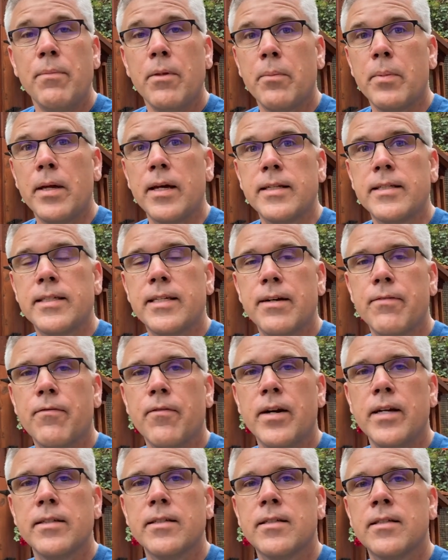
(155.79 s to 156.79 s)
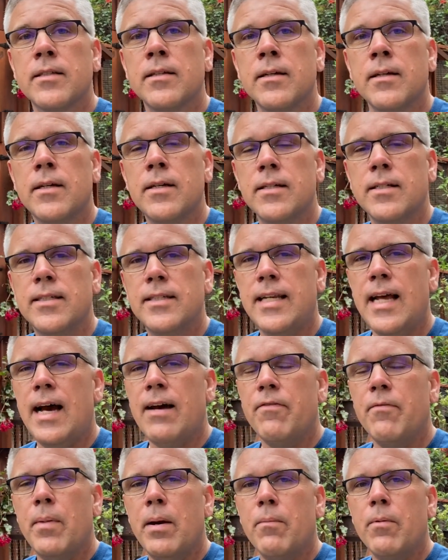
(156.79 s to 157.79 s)
There'll be a different
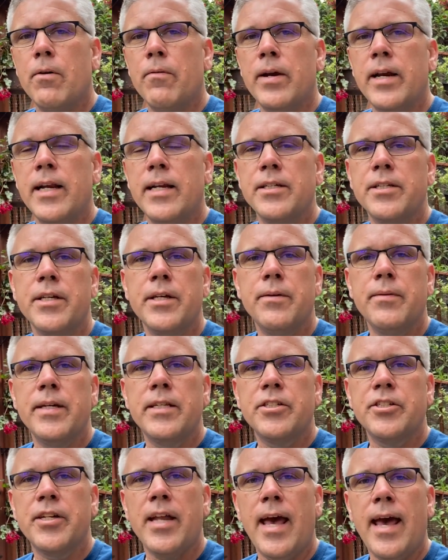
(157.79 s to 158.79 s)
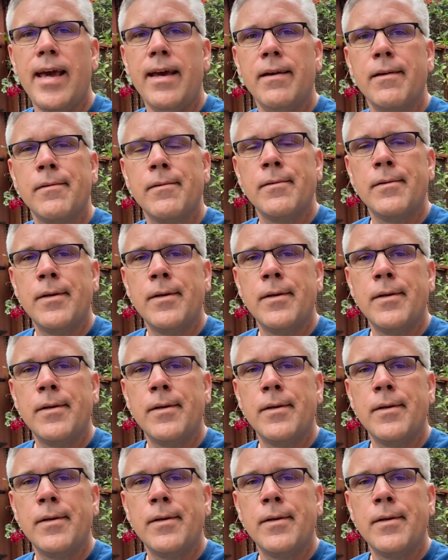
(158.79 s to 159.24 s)
staff member reading to you each day.